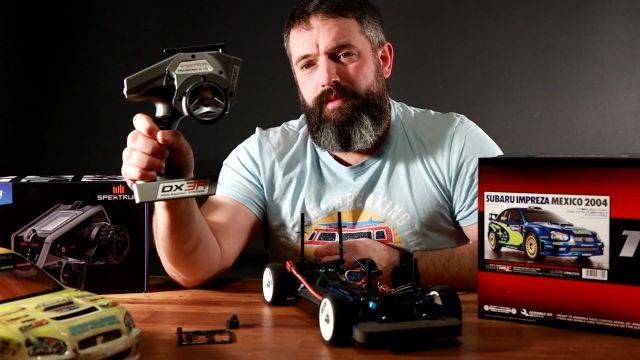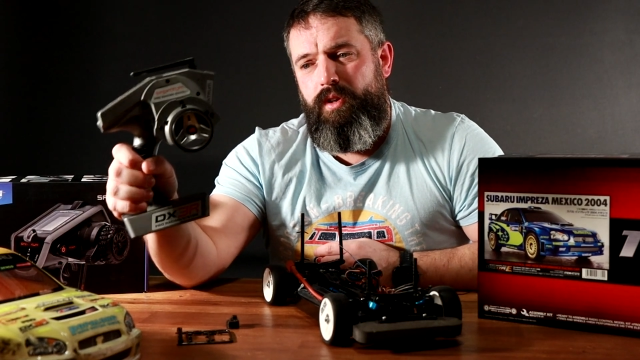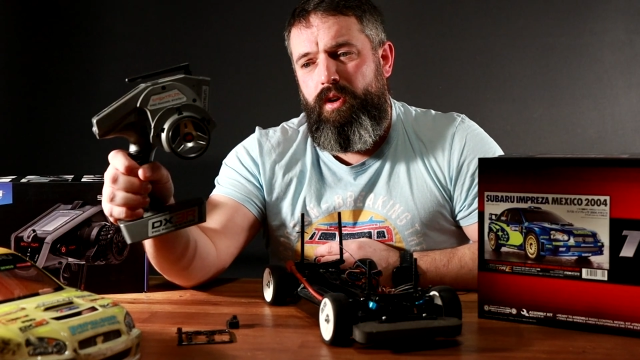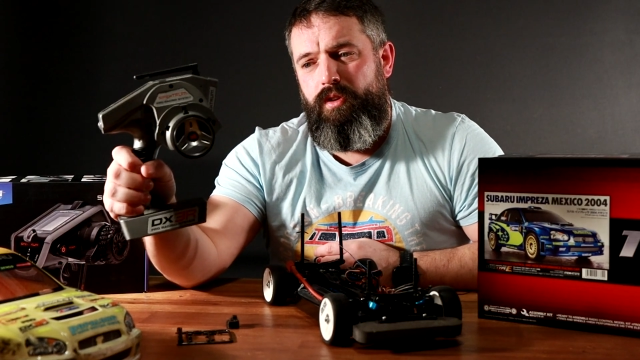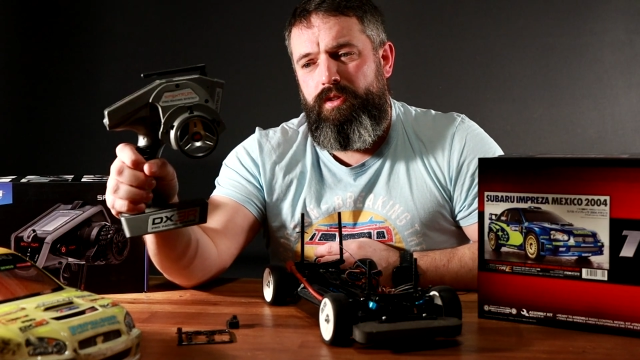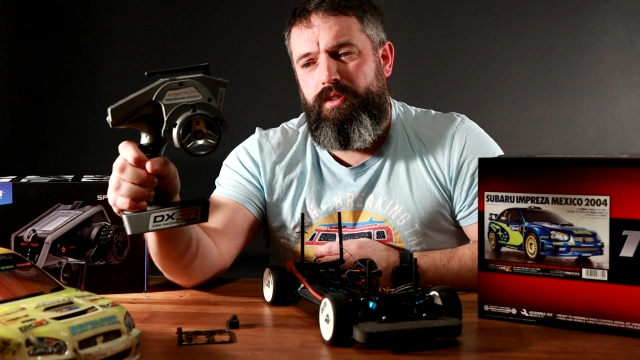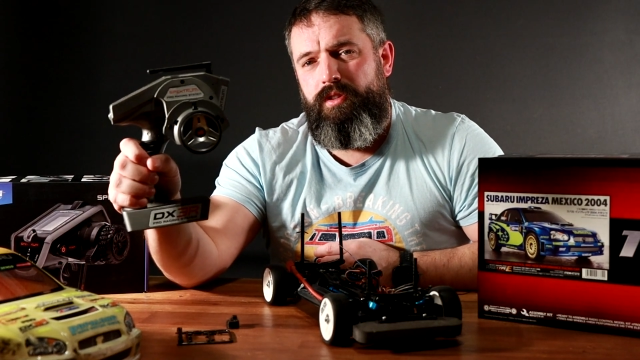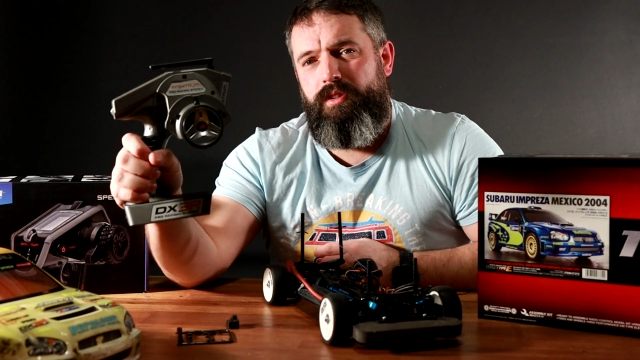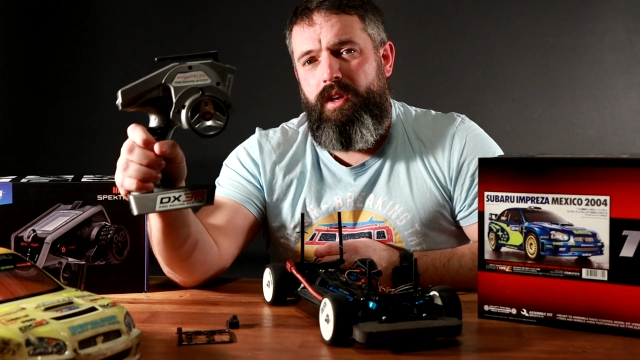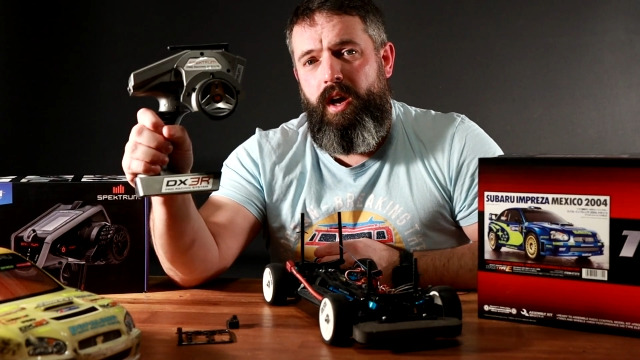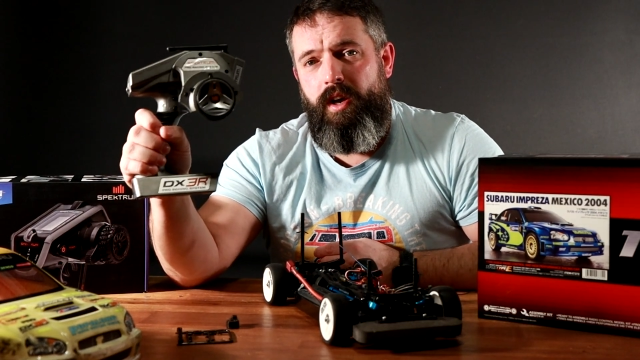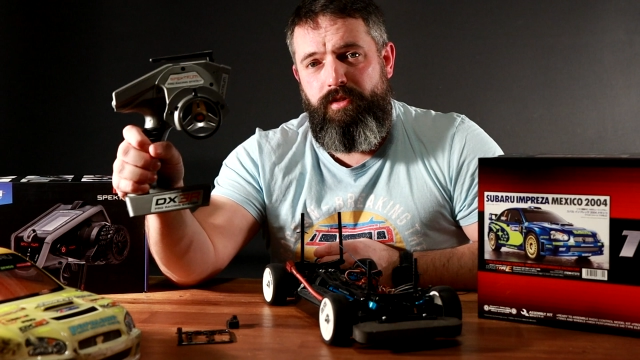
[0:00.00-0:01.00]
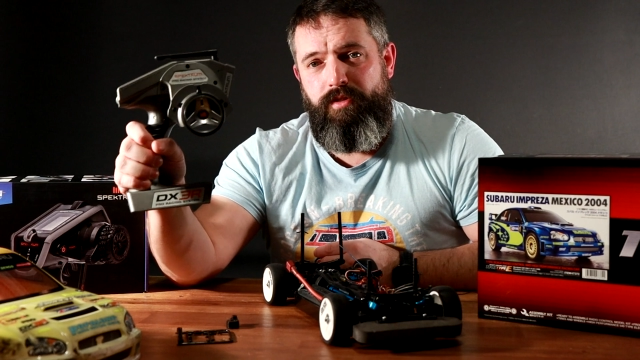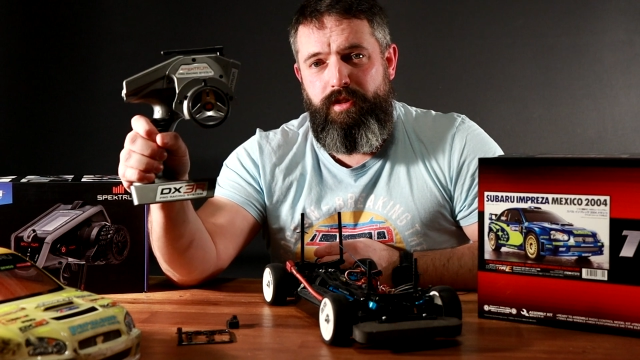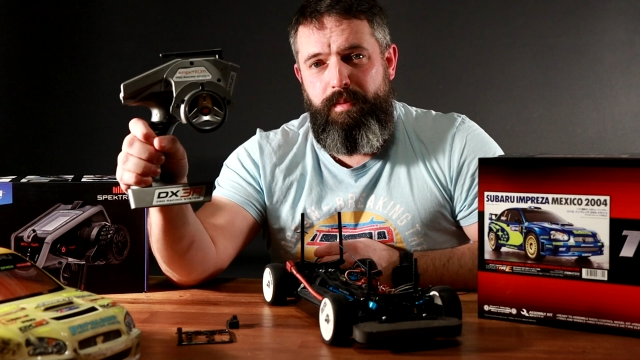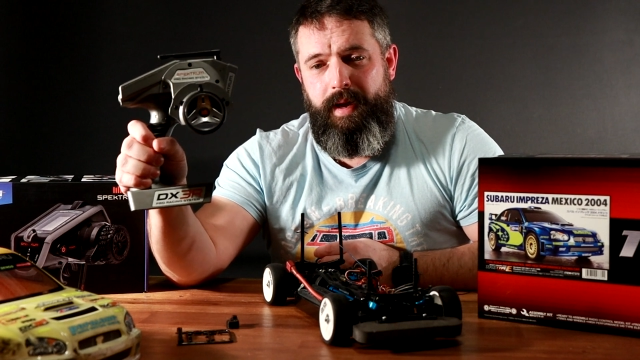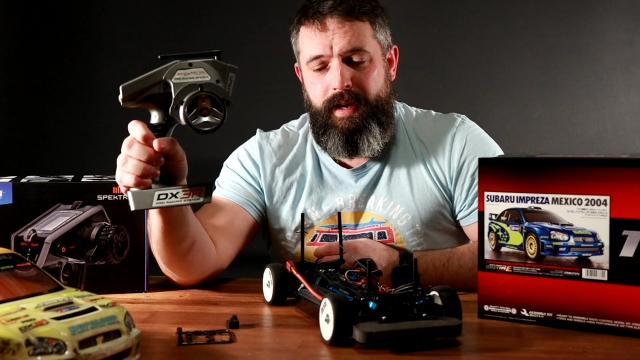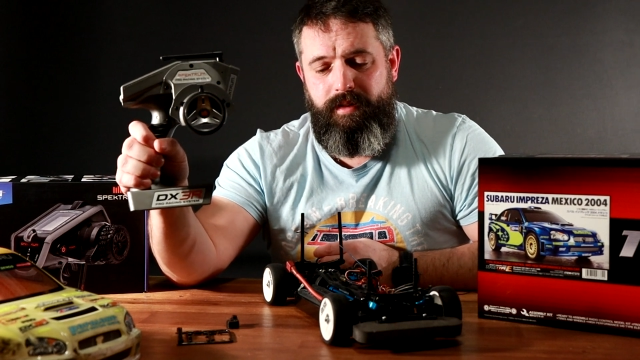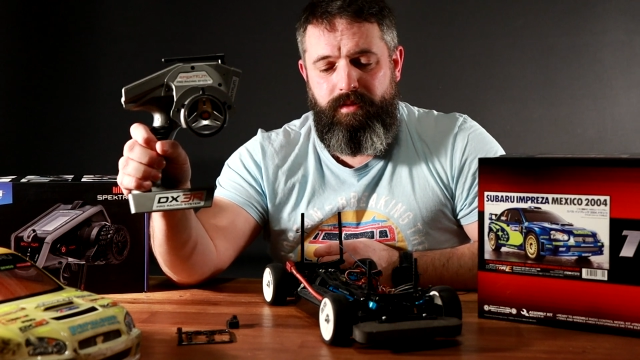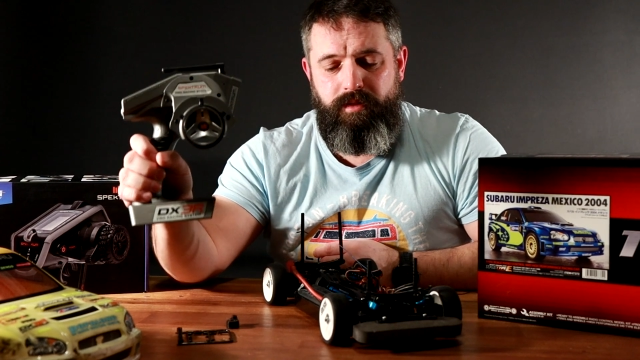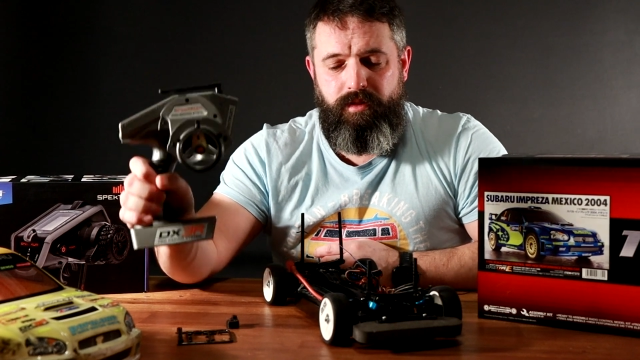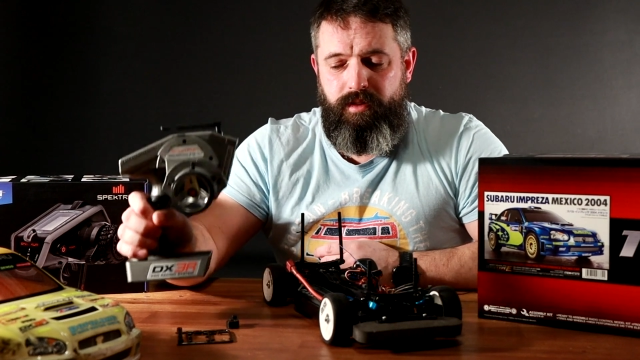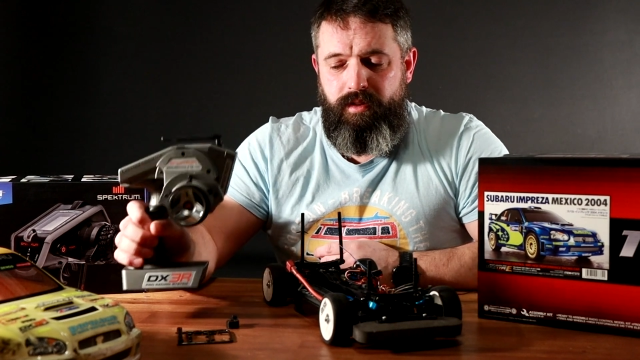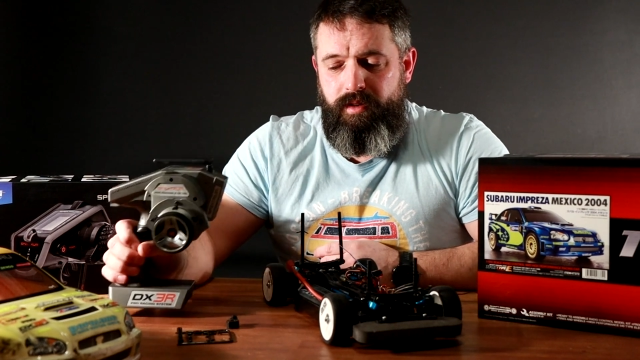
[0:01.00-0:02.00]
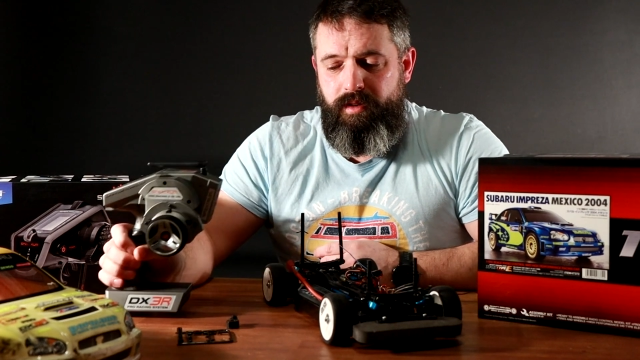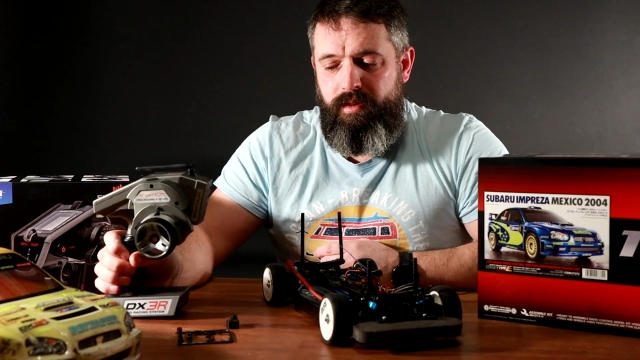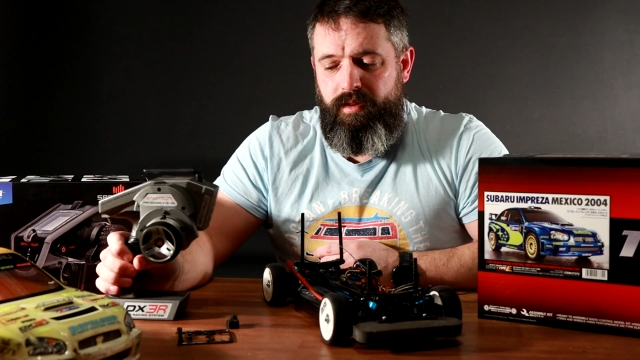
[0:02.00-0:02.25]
costs hundreds of pounds,